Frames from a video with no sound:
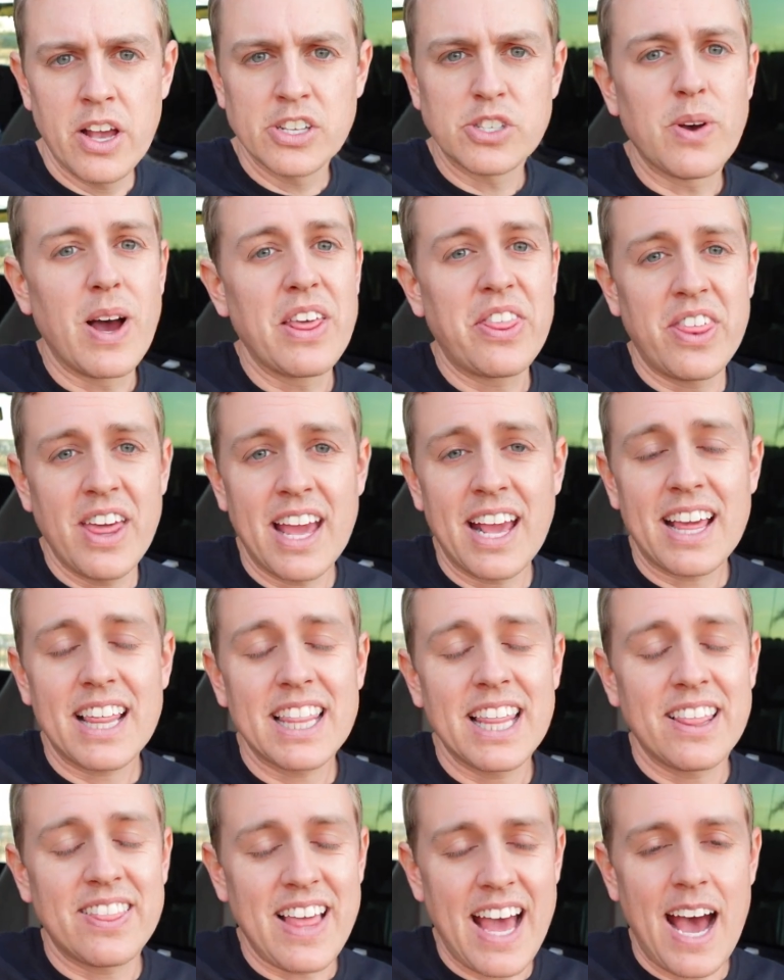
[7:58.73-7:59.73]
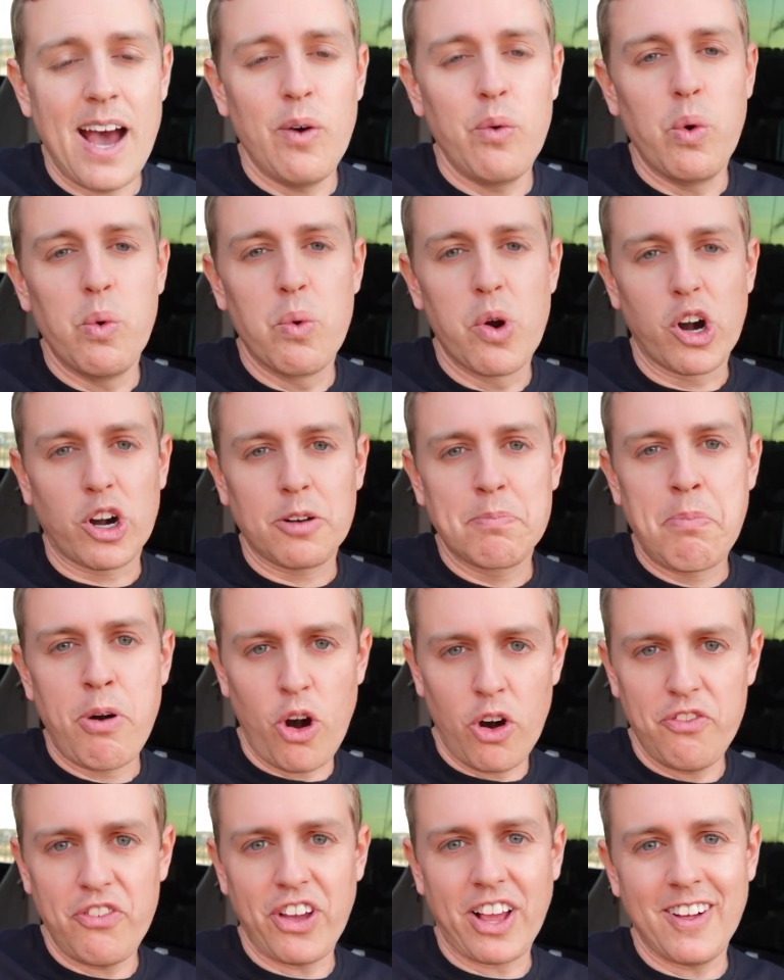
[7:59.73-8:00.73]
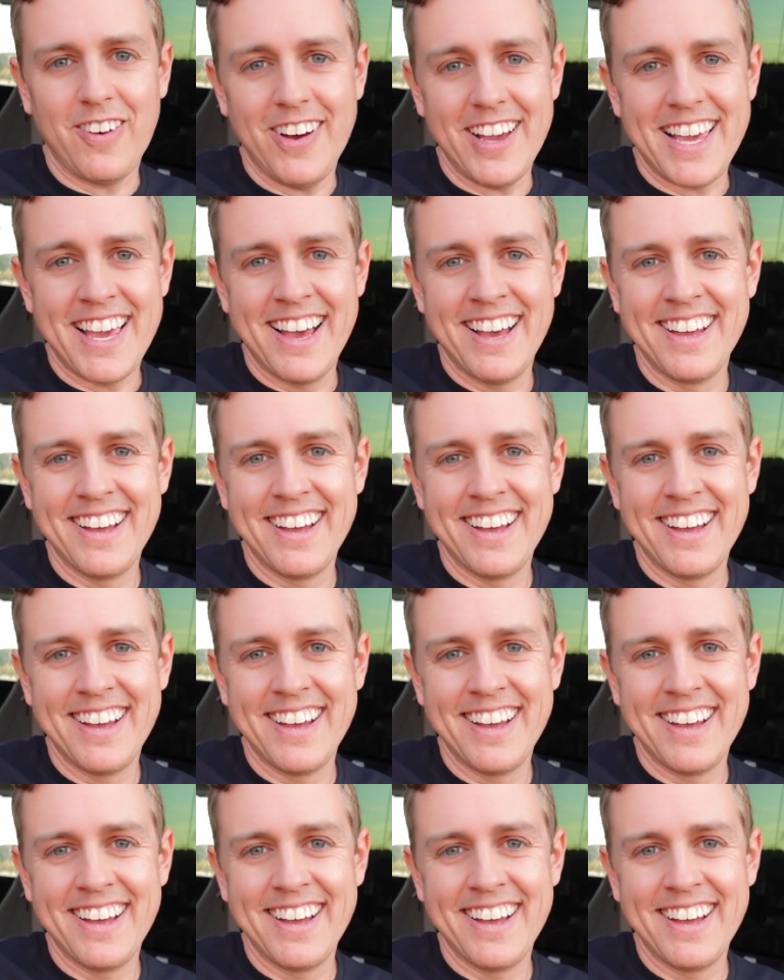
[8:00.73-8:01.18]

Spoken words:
So I think that that will work perfectly.